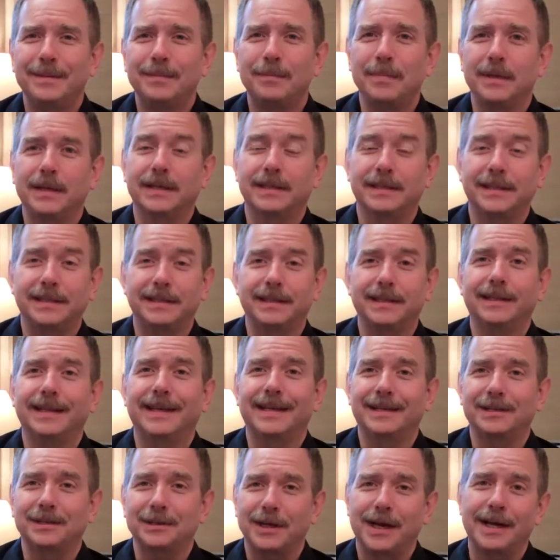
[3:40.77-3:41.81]
because they still had
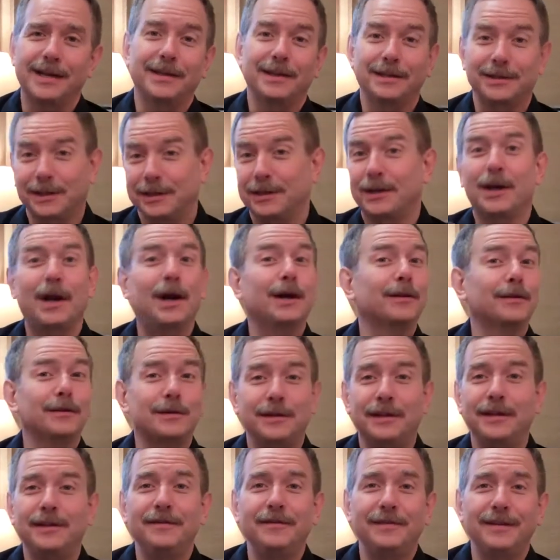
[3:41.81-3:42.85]
a sign that said Color
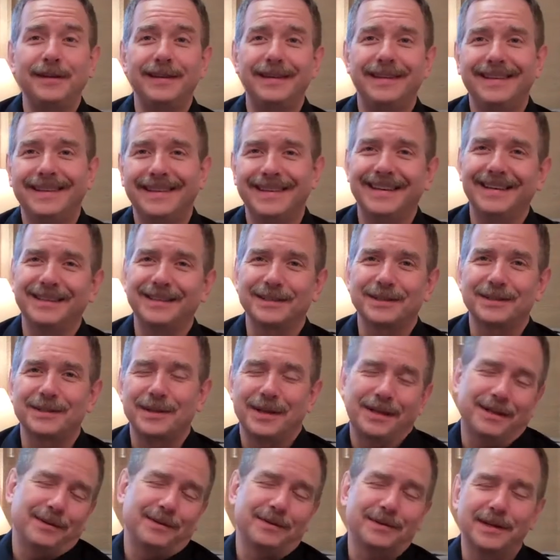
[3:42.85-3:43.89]
TV, and I just
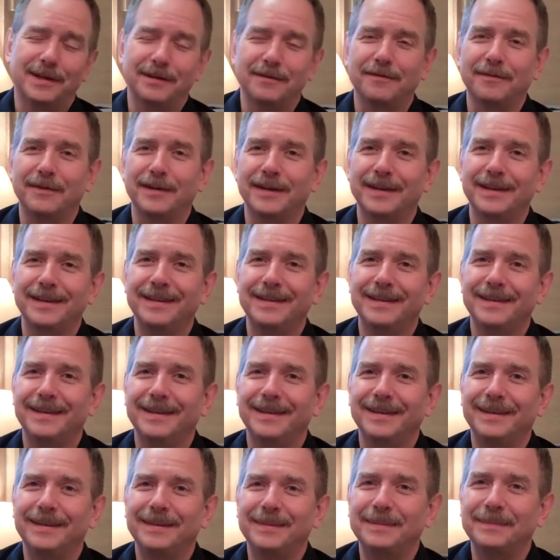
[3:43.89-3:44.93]
thought that was kind of funny.
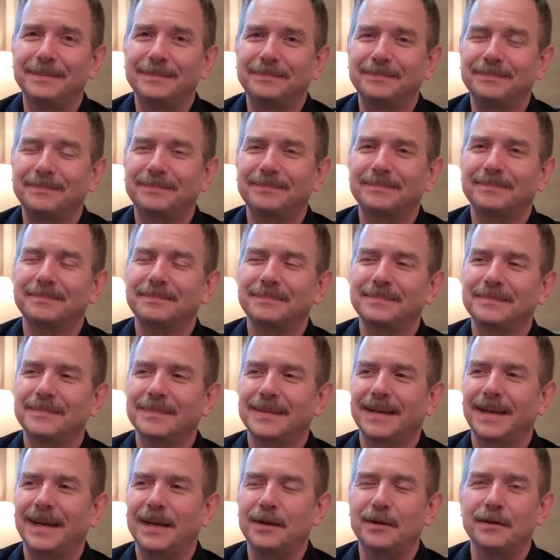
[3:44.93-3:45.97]

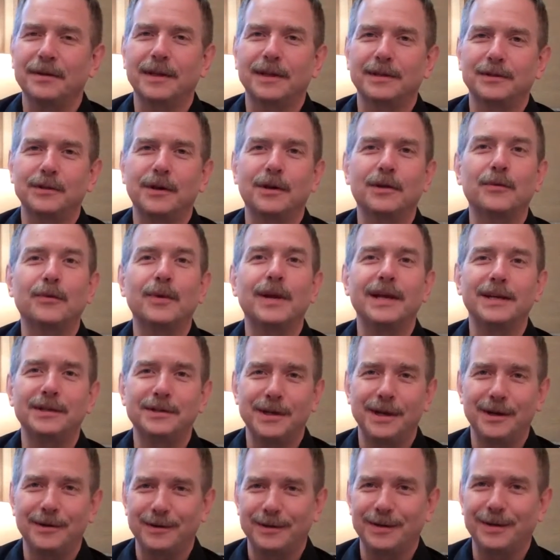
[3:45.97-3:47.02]
I hear that's all the rage
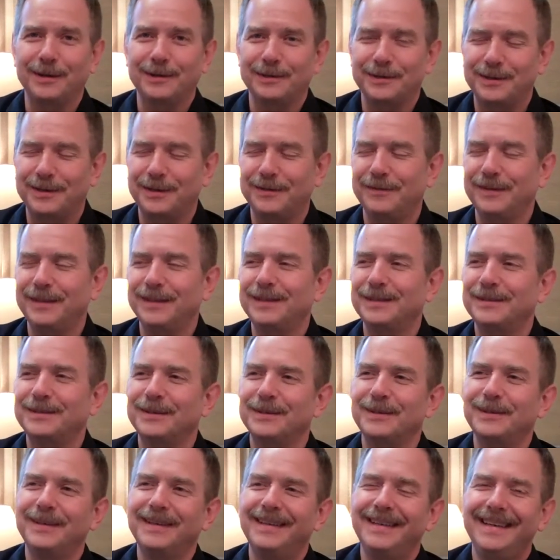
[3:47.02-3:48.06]
now, Color TV, so
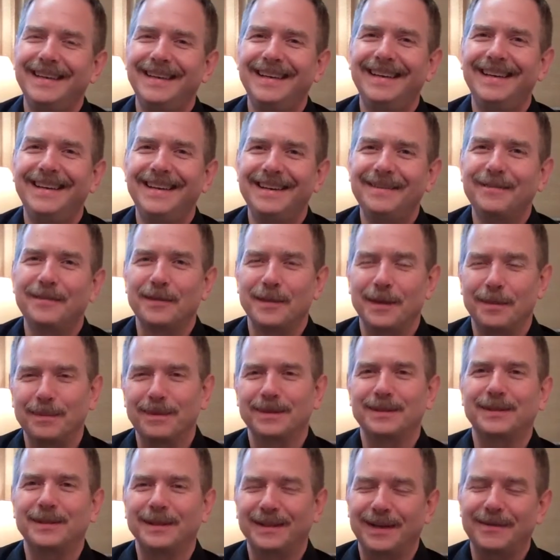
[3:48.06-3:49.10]
for them to
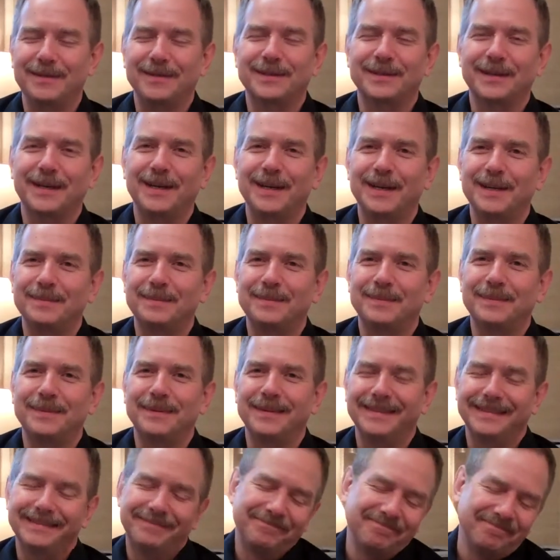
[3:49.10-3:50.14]
still have the sign up
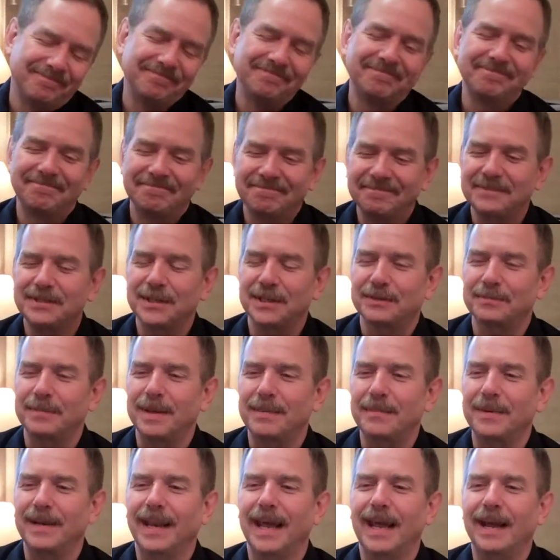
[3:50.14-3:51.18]
just
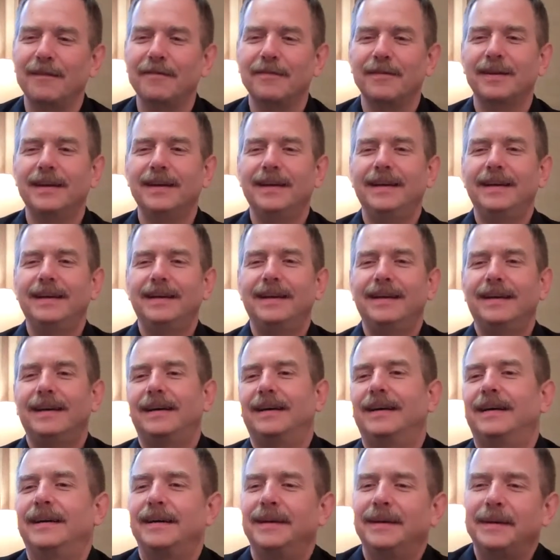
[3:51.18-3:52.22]
made me laugh.
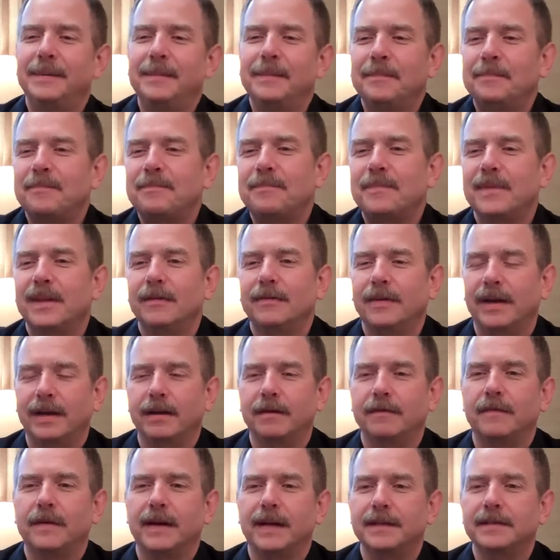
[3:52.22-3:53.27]
If I
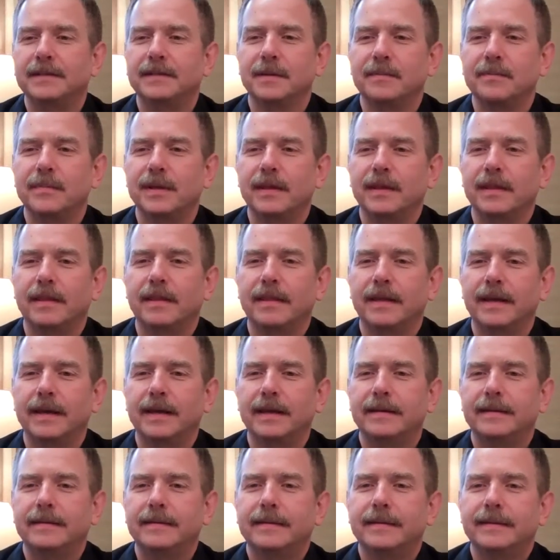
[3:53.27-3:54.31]
can find something
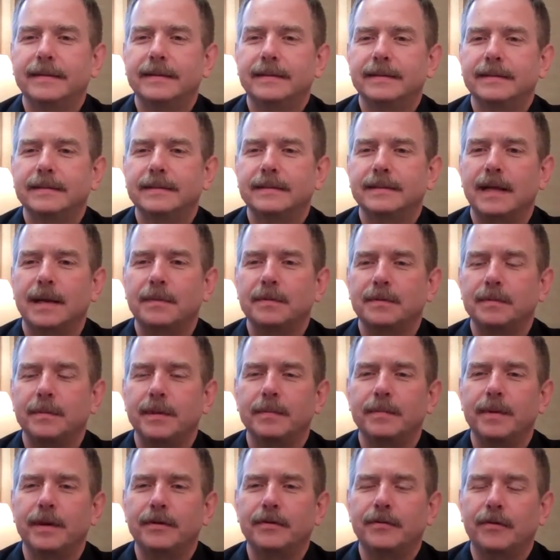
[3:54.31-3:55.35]
that stops me
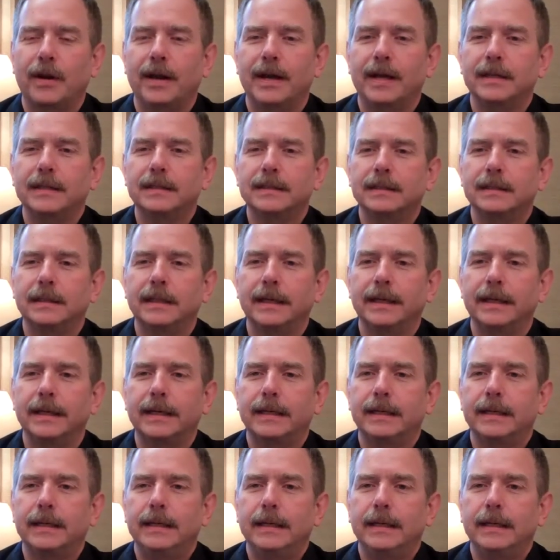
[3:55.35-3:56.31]
in my tracks, like